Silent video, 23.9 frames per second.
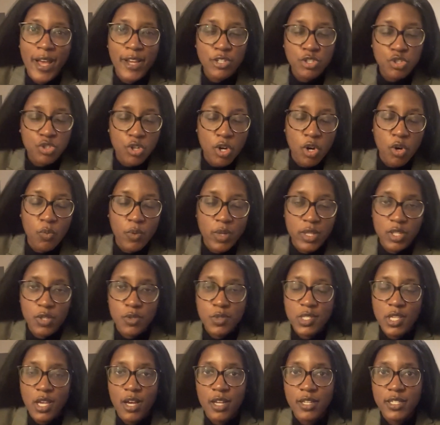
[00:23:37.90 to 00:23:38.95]
I don't want
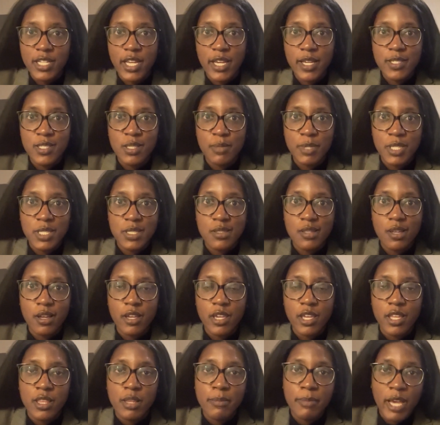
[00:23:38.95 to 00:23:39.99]
those contacts to be
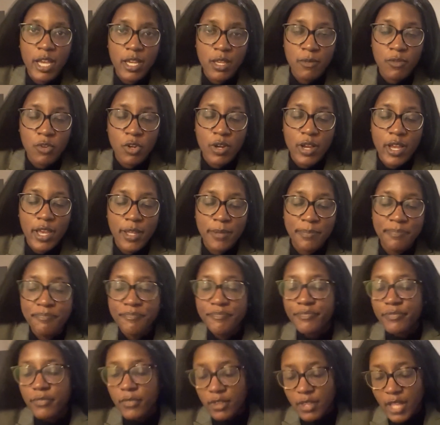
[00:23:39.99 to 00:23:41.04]
stuck in the back of your head.
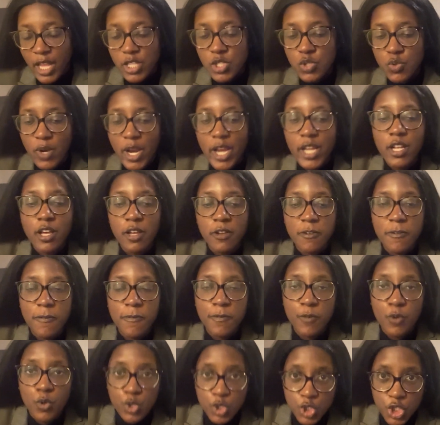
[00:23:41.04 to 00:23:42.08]
That's right.
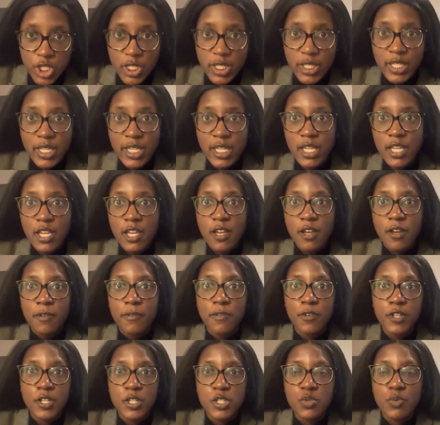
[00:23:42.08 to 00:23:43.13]
Unfortunately,
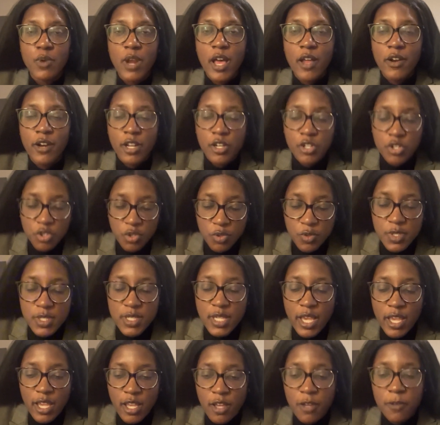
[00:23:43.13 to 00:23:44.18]
for this round, and I do
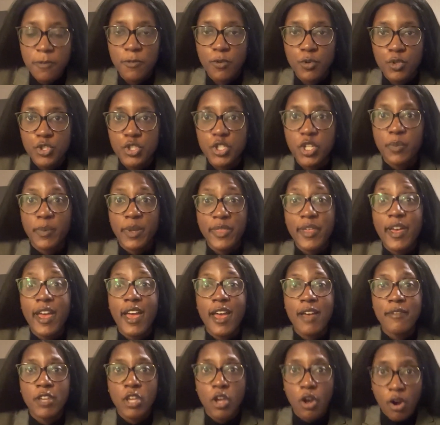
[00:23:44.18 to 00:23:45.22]
say unfortunately with a
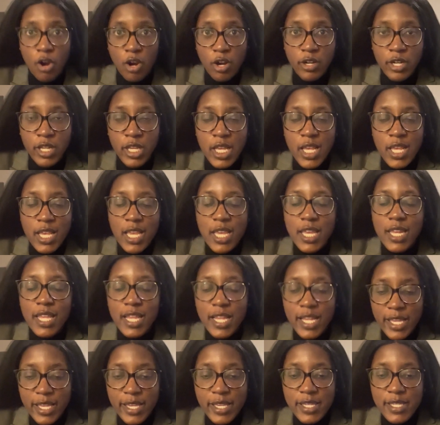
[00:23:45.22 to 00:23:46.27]
heavy heart, it
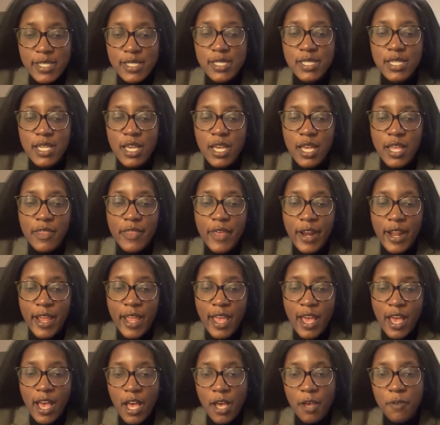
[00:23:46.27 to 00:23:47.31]
is that I
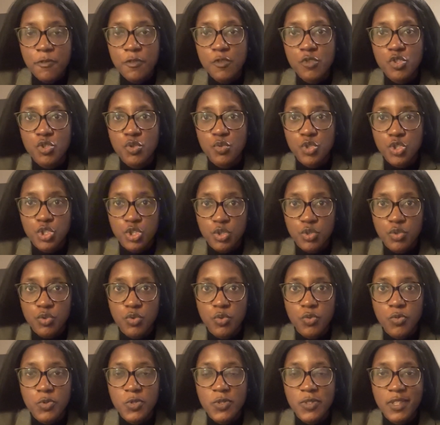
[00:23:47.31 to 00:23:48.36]
have to
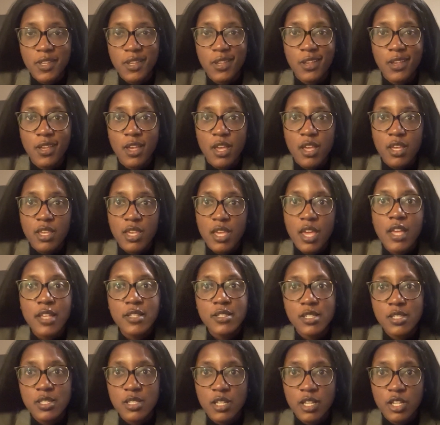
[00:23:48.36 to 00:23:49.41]
choose the
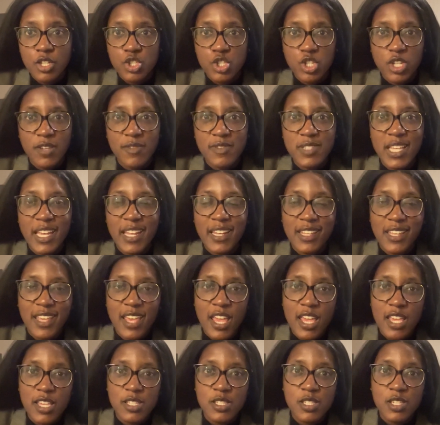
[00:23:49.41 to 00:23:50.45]
Kansas City Chiefs and
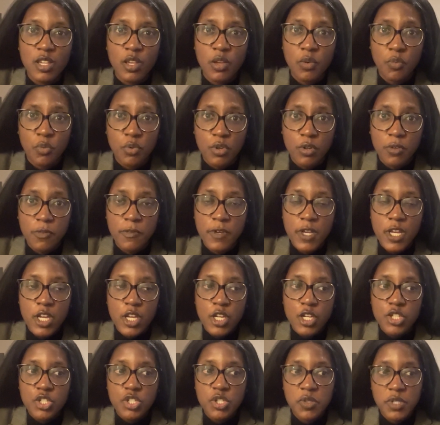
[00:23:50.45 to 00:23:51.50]
Casey Wolf
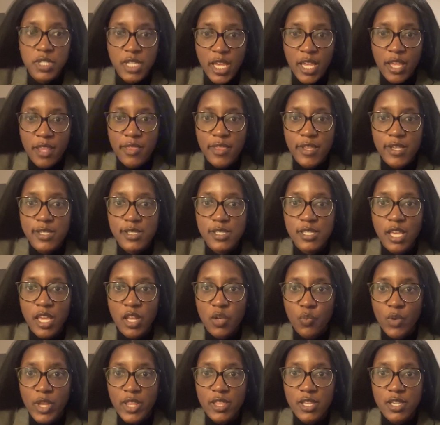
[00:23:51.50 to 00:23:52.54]
to take this
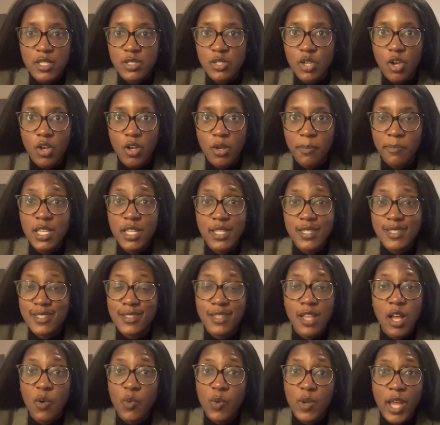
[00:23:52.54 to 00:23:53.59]
and win this all. This is
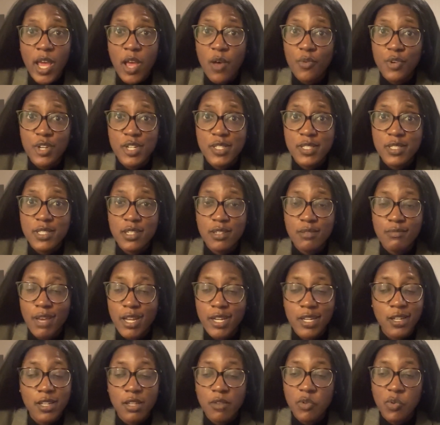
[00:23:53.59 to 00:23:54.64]
not what I wanted to see. I
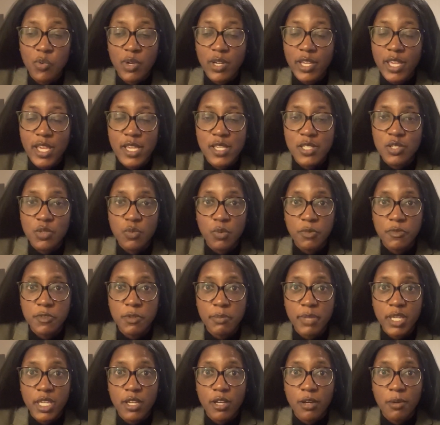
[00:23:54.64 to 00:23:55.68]
didn't even want Casey Wolf to
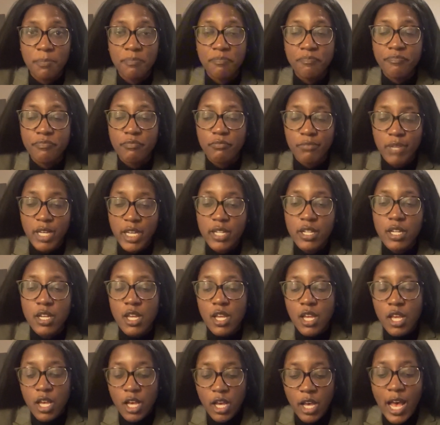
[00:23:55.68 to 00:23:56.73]
be here. But
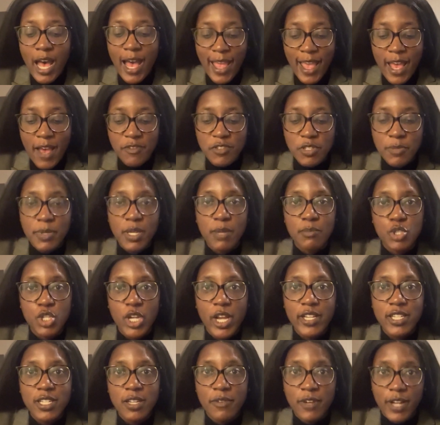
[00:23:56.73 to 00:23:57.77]
I have to be
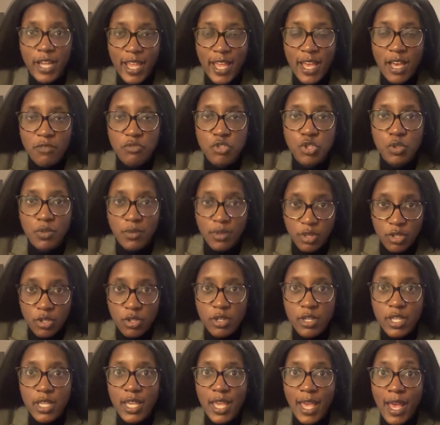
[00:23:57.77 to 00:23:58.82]
objective and I have to
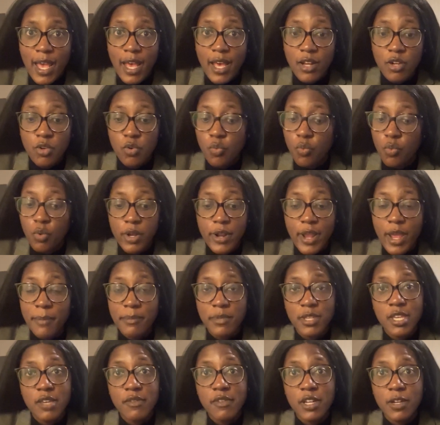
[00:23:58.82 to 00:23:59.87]
look at what I'm
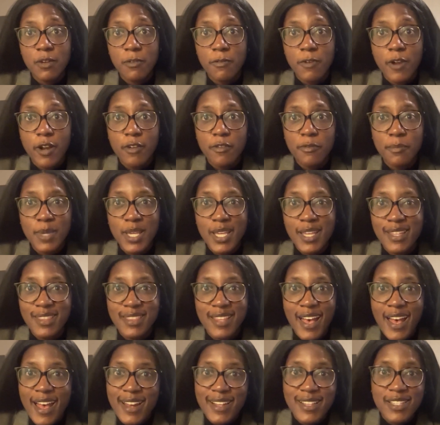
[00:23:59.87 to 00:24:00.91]
given in front of me, and
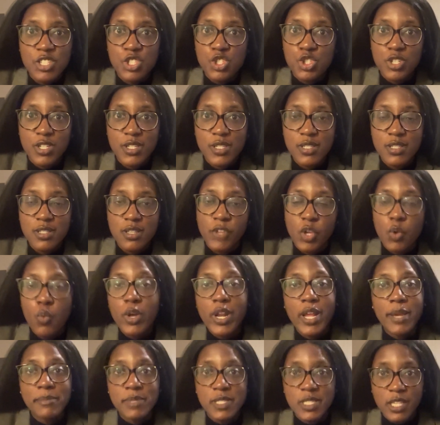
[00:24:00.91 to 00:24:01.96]
that is just what
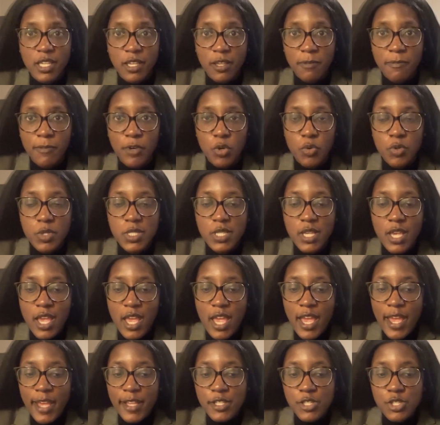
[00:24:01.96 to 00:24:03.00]
I'm seeing, folks.
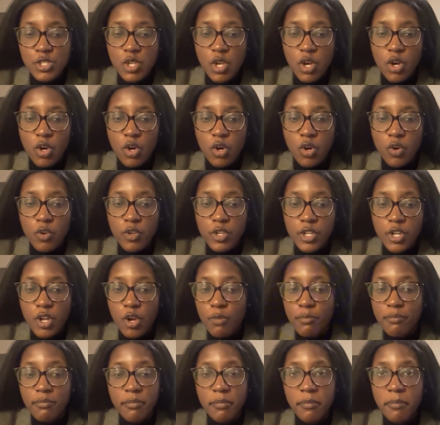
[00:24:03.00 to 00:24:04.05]
And so,
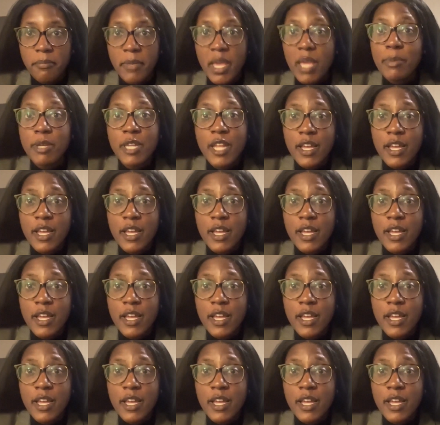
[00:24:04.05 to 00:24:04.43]
maybe